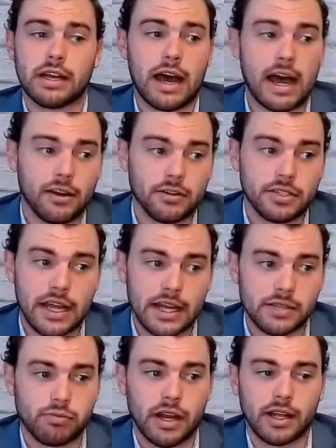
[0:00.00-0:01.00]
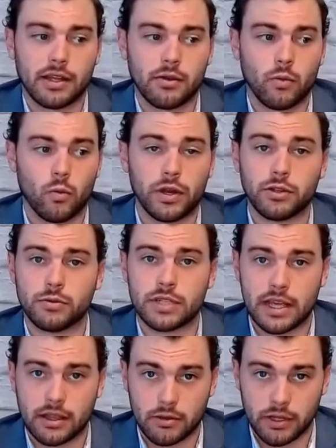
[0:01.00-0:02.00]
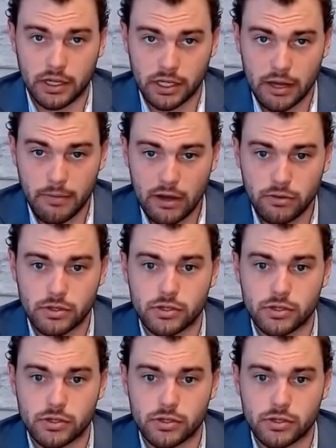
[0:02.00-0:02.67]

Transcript: a higher tax bracket when you take the income out.